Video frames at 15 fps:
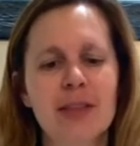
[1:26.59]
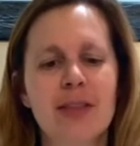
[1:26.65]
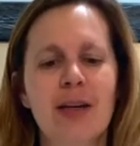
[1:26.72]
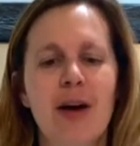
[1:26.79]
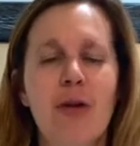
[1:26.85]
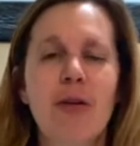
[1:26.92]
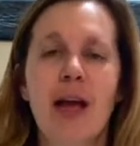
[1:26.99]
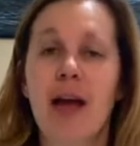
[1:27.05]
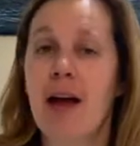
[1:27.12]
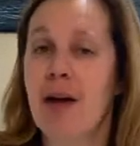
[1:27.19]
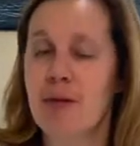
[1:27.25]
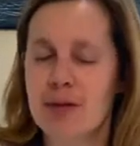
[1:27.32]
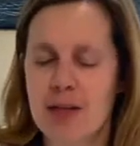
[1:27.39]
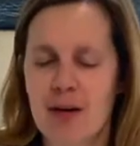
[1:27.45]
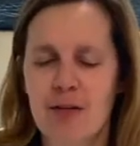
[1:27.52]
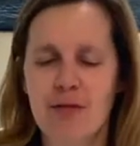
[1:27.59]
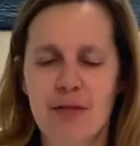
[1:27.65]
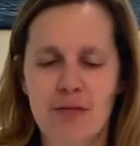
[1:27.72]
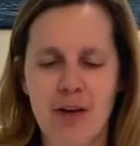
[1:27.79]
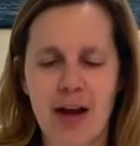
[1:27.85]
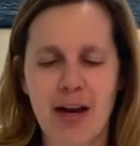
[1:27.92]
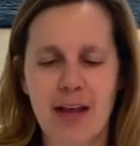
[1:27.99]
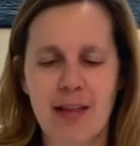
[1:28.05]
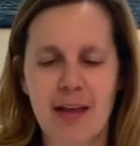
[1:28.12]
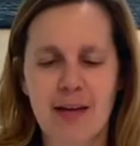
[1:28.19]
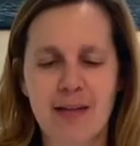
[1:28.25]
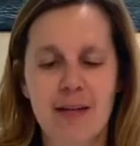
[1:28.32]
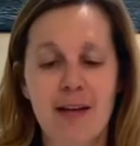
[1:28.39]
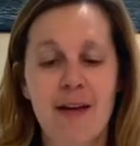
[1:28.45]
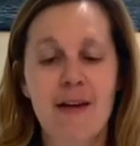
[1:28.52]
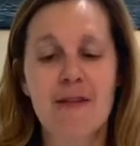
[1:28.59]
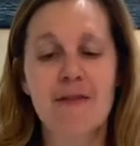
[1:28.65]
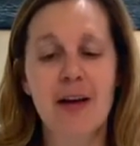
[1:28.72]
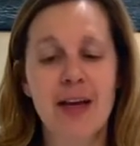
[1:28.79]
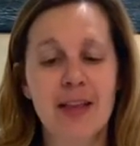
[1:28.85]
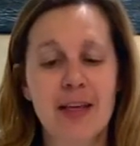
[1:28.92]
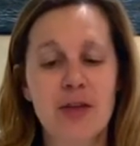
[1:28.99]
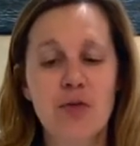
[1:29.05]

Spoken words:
Okay, I will settle for Friday then. Finally,